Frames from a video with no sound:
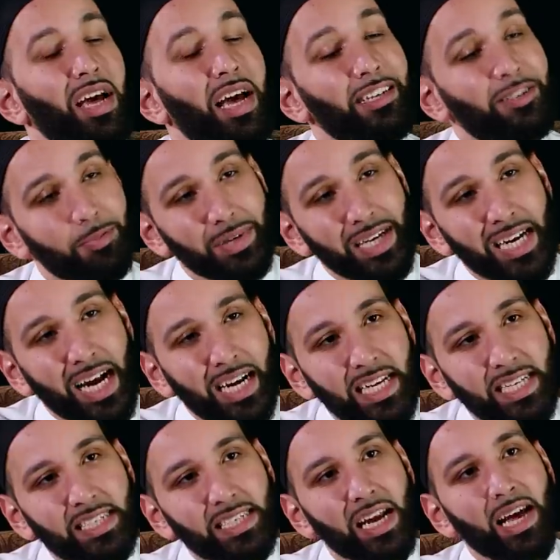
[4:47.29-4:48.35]
And Jibreel
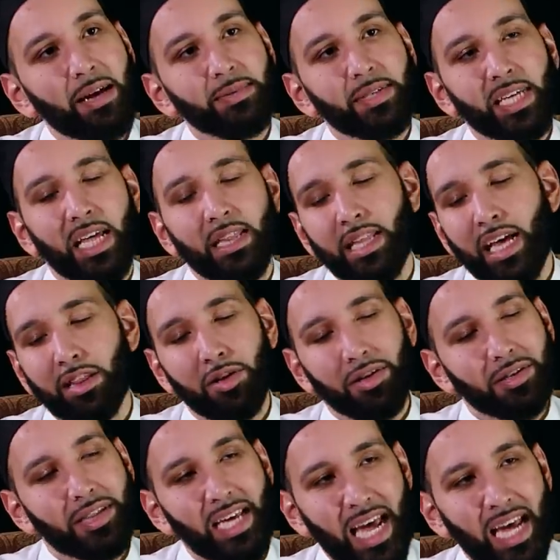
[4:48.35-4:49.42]
alayhi salam said that,
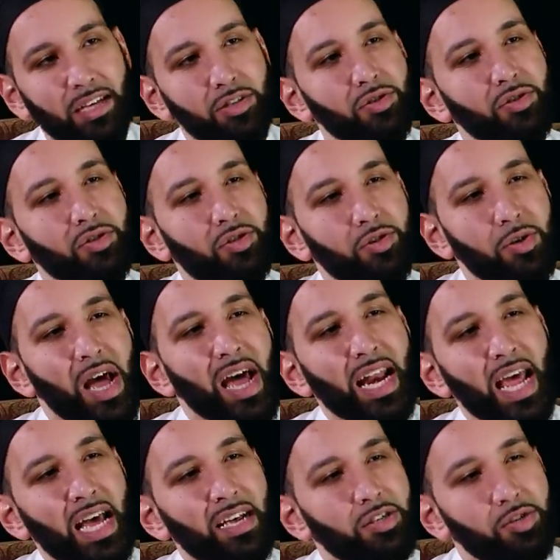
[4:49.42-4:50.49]
look, the angels do
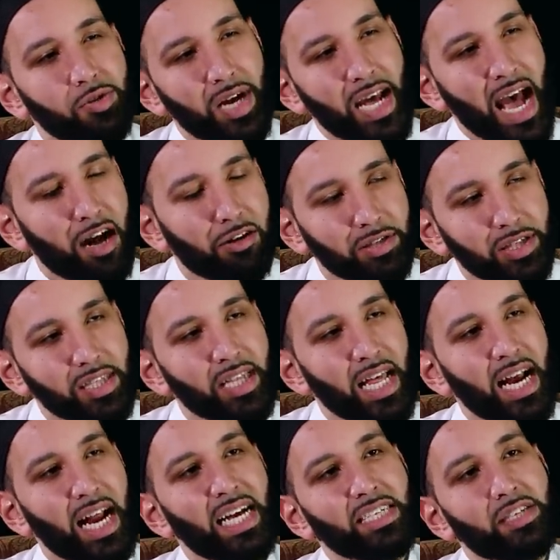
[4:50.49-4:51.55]
not enter a house
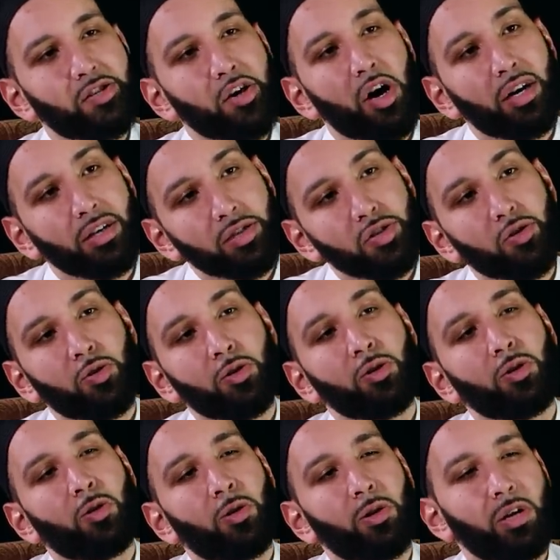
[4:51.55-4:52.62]
that has dogs or